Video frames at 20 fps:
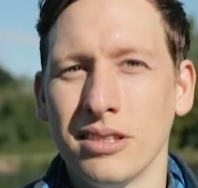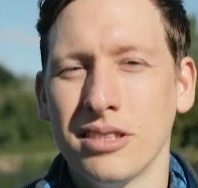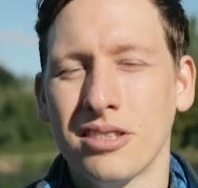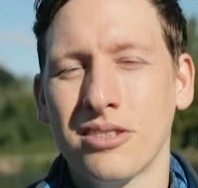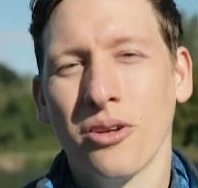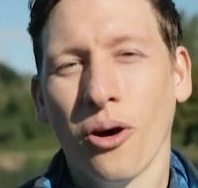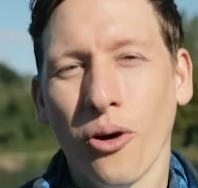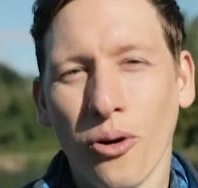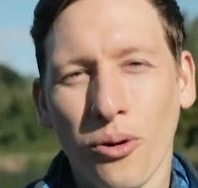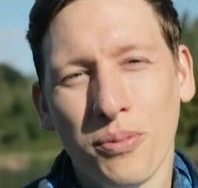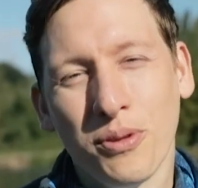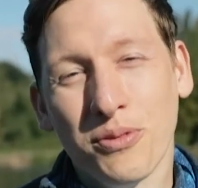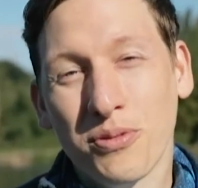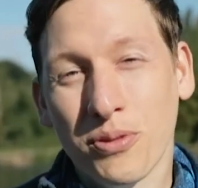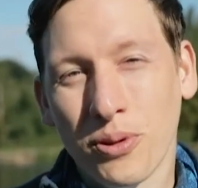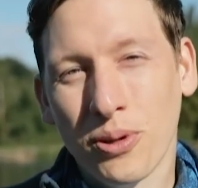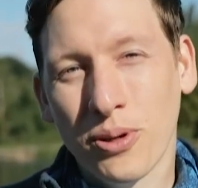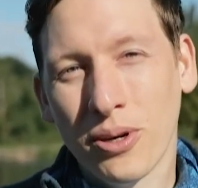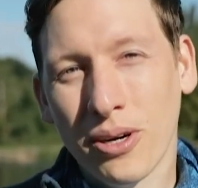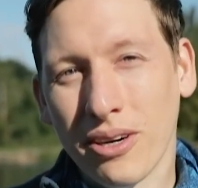So
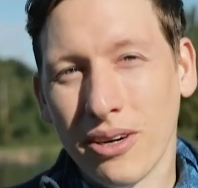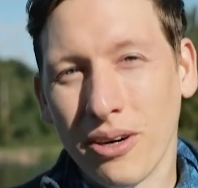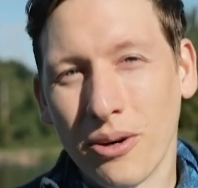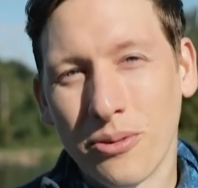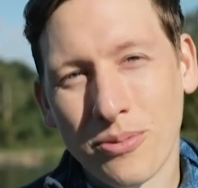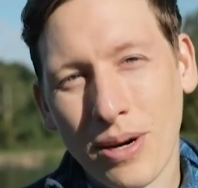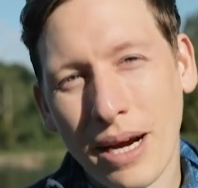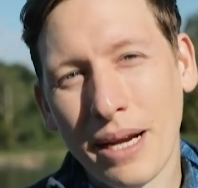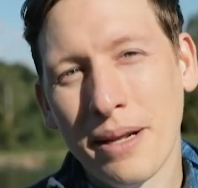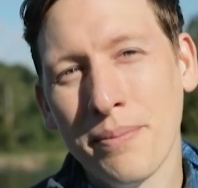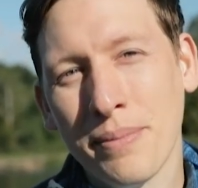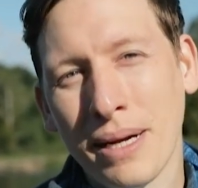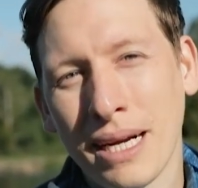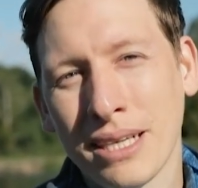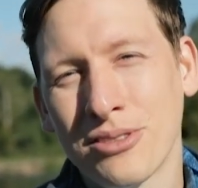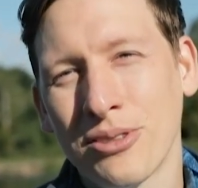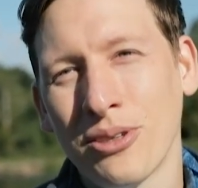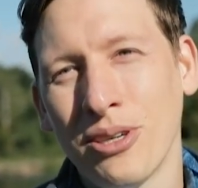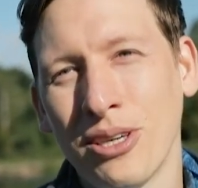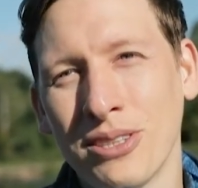before riding back
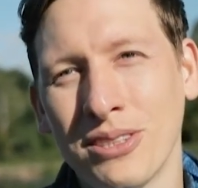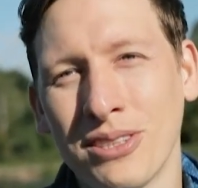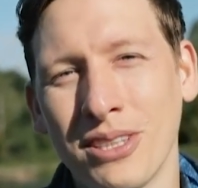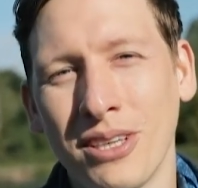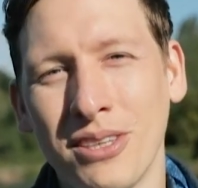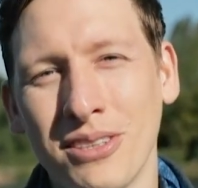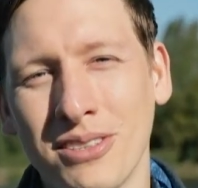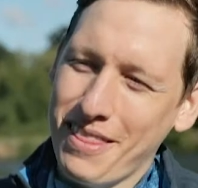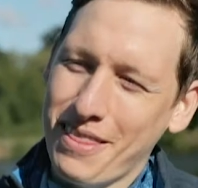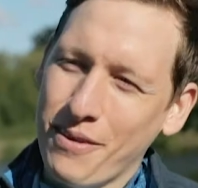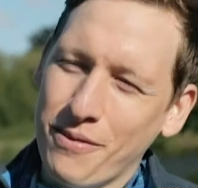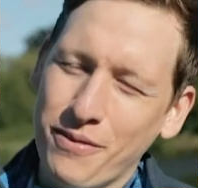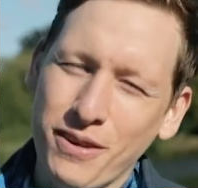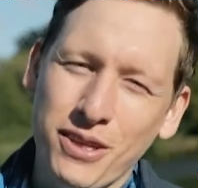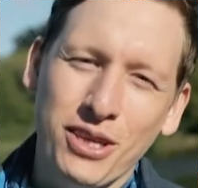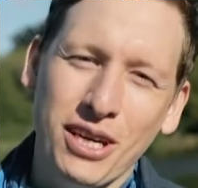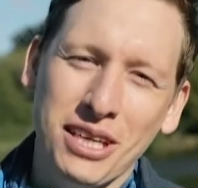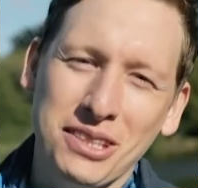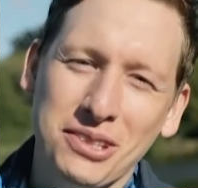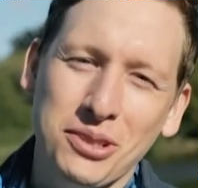to London, the
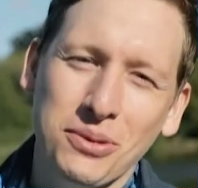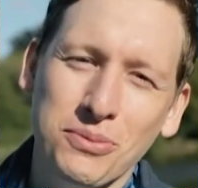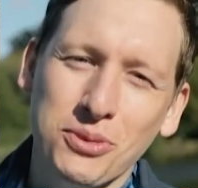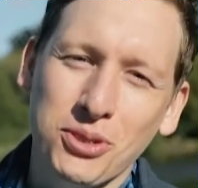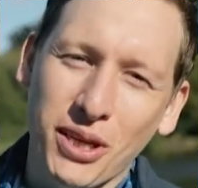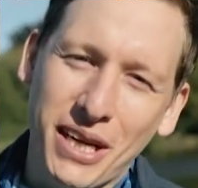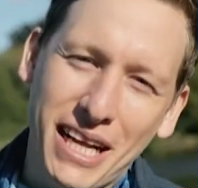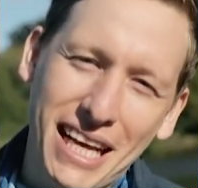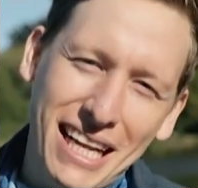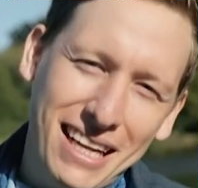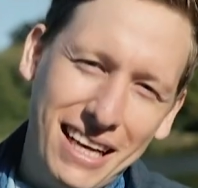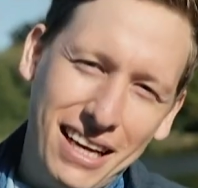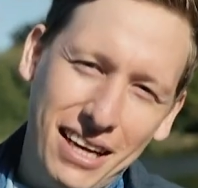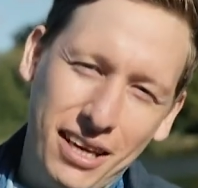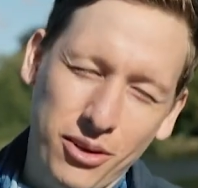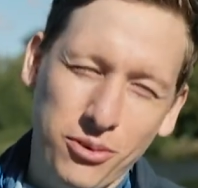video has come to an end.